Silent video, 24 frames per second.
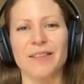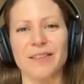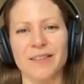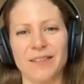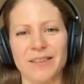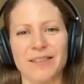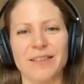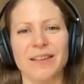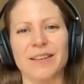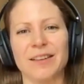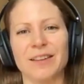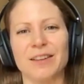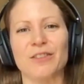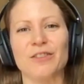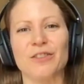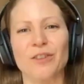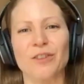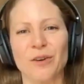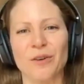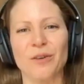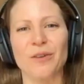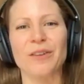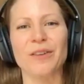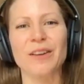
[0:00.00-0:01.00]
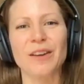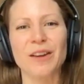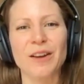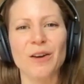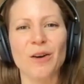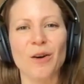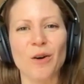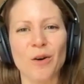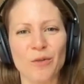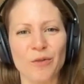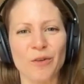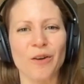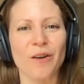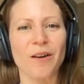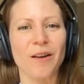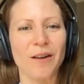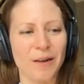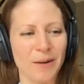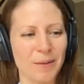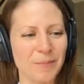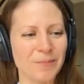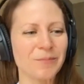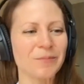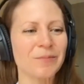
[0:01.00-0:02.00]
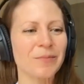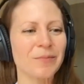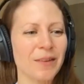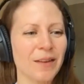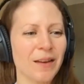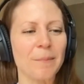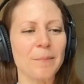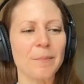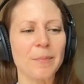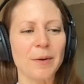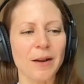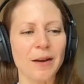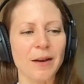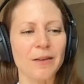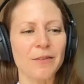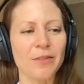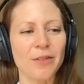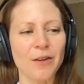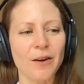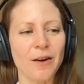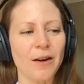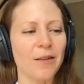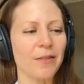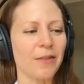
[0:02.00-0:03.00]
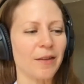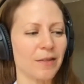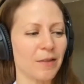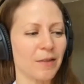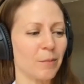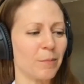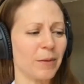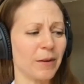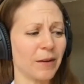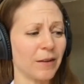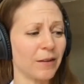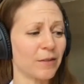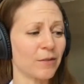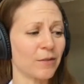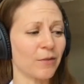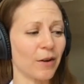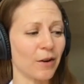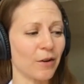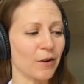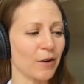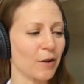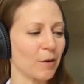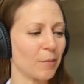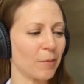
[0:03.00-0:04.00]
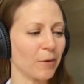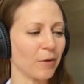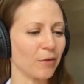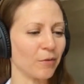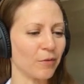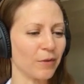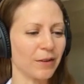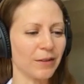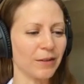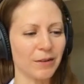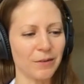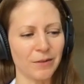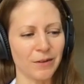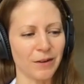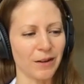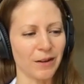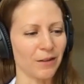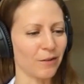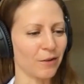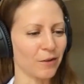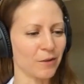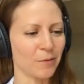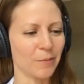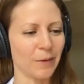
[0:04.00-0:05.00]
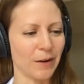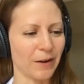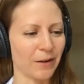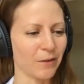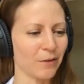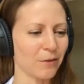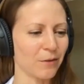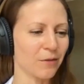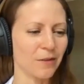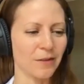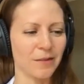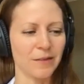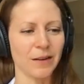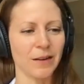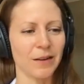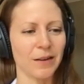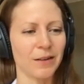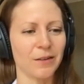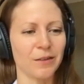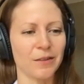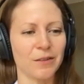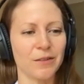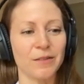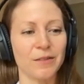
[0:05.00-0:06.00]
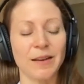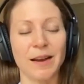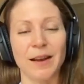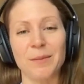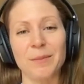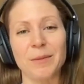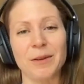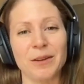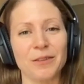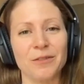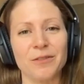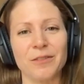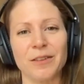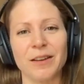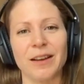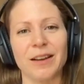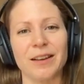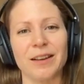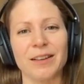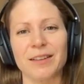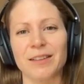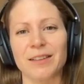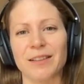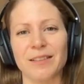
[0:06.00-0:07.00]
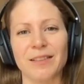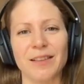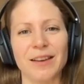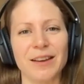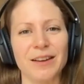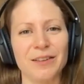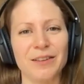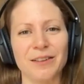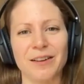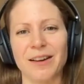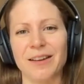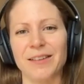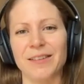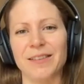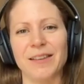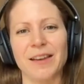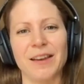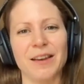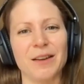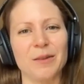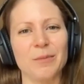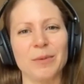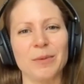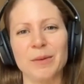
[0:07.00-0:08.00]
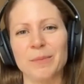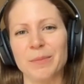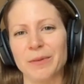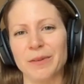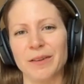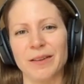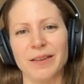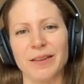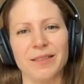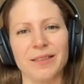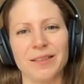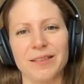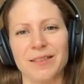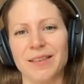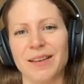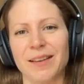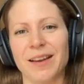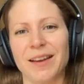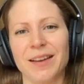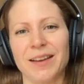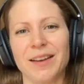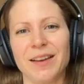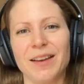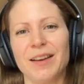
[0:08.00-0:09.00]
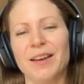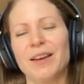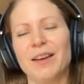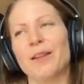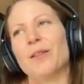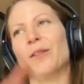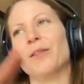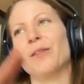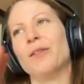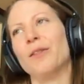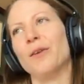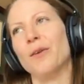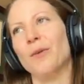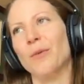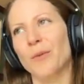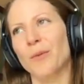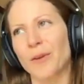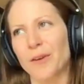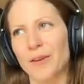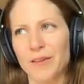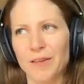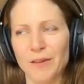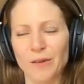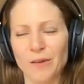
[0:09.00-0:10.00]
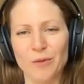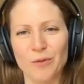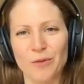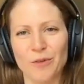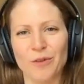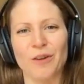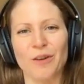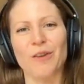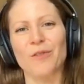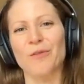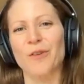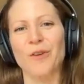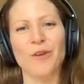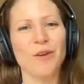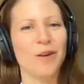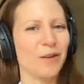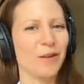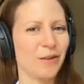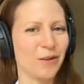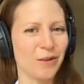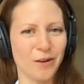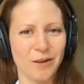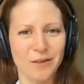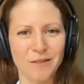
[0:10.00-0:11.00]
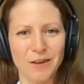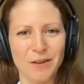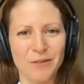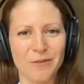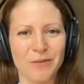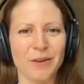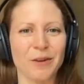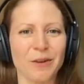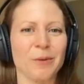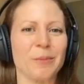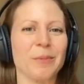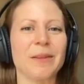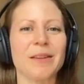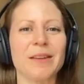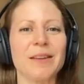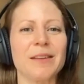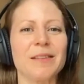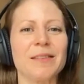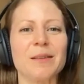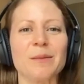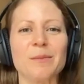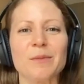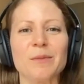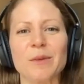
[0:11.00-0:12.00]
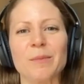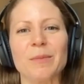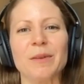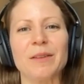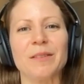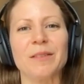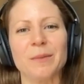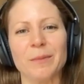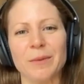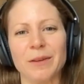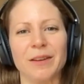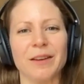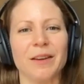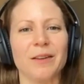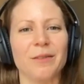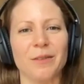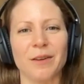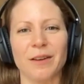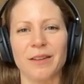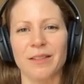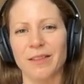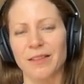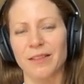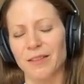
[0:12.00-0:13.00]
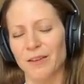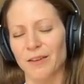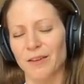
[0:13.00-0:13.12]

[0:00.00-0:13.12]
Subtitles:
study showed overall. But I thought that the biggest variable, really, when I looked back through the data, is timing of day. The later I scanned people in the day, the worse overall their heart rate variability seemed to be to begin with, and